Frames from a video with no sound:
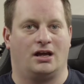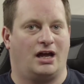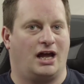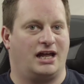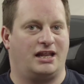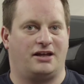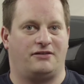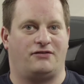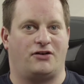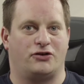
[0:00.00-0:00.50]

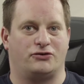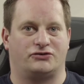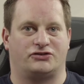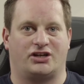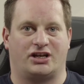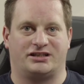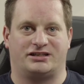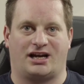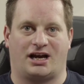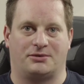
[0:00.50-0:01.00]
Hey there
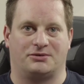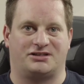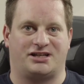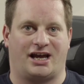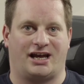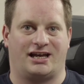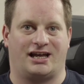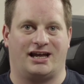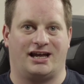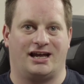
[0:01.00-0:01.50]
folks, Tower
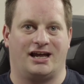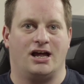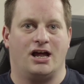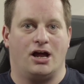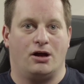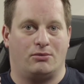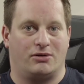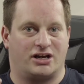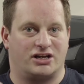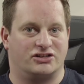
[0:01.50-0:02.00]
Tech here.
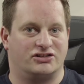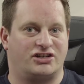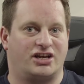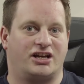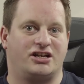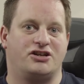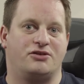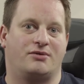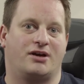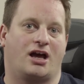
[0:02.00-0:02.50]
We're
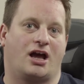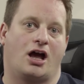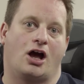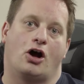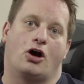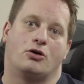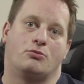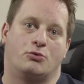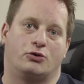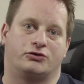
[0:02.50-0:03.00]
continuing our
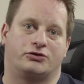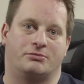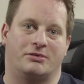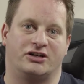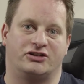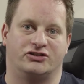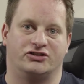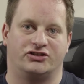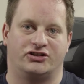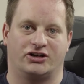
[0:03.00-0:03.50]
home
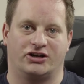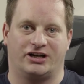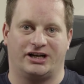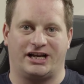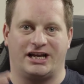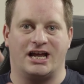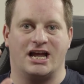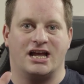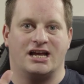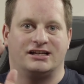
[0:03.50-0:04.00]
automation
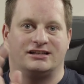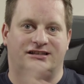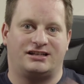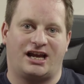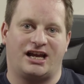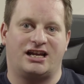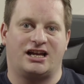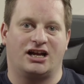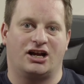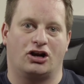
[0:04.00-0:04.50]
journey,
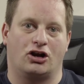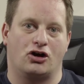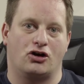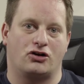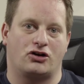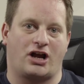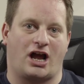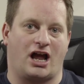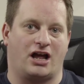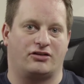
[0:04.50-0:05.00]
taking a
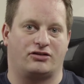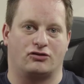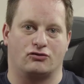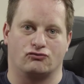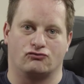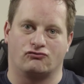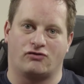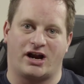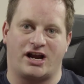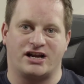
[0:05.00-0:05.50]
look at the
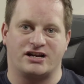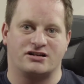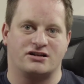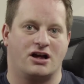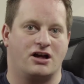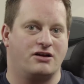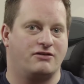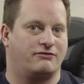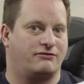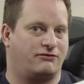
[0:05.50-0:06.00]

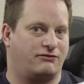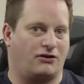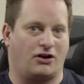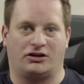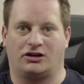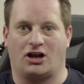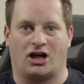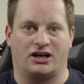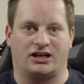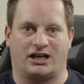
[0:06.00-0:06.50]
Ring
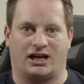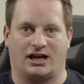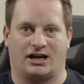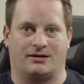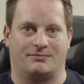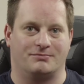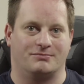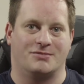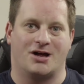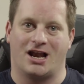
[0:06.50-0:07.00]
Floodlight
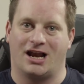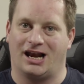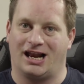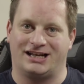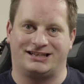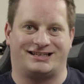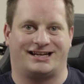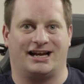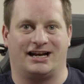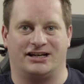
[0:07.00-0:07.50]
Cam.
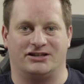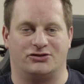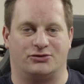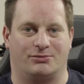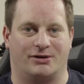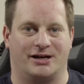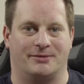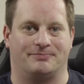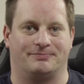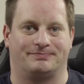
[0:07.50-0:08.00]
Let's get
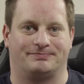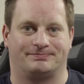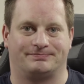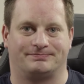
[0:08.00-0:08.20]
into it.